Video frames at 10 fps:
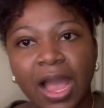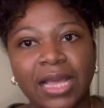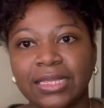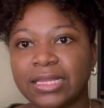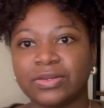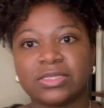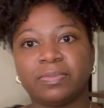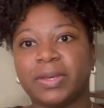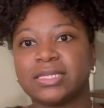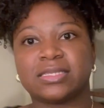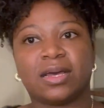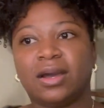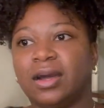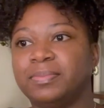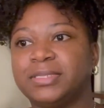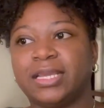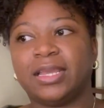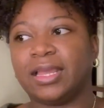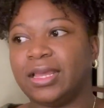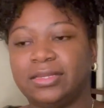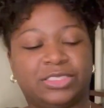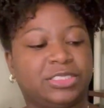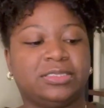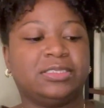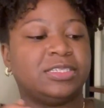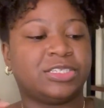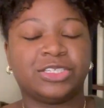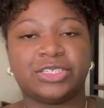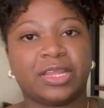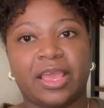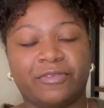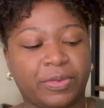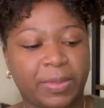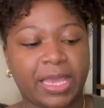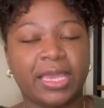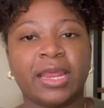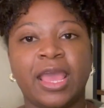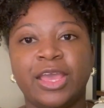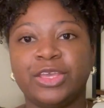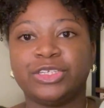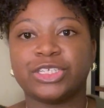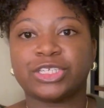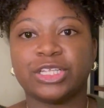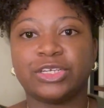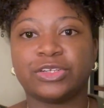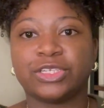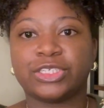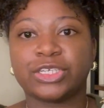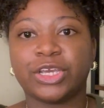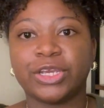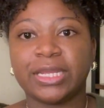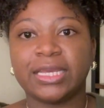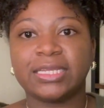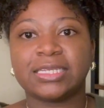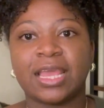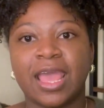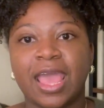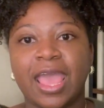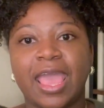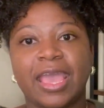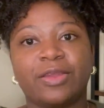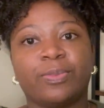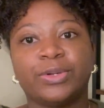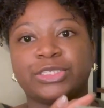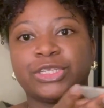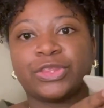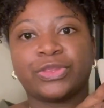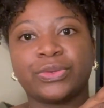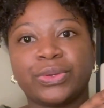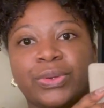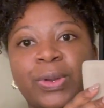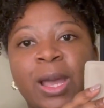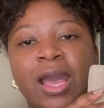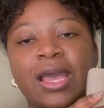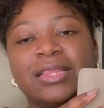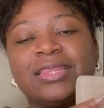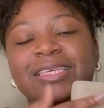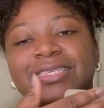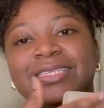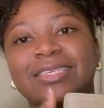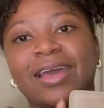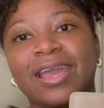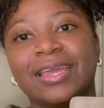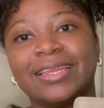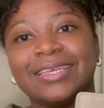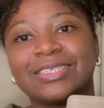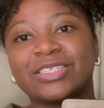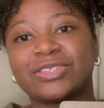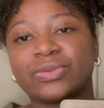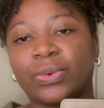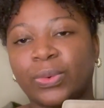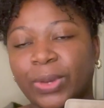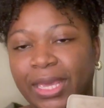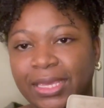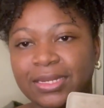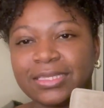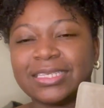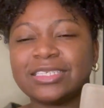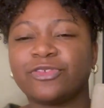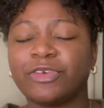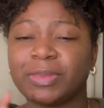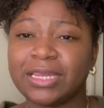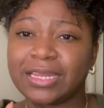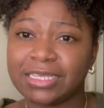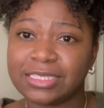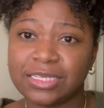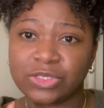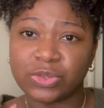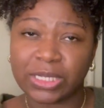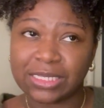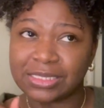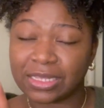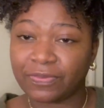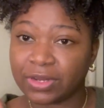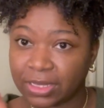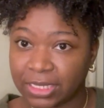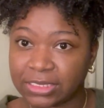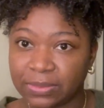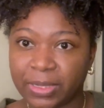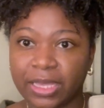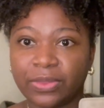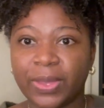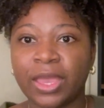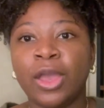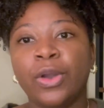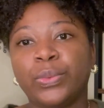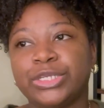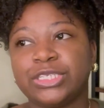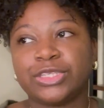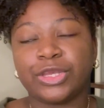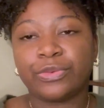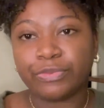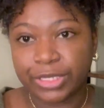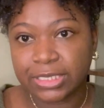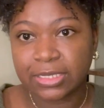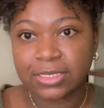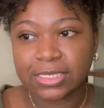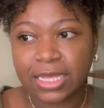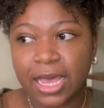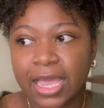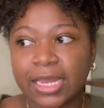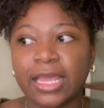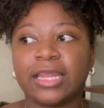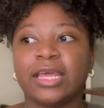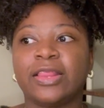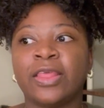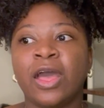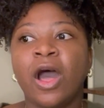I think that was the best update and decision they ever made. You just literally turn it and push it through. This side is suede. This is from the 1927 collection, by the way, which is their retail side. And then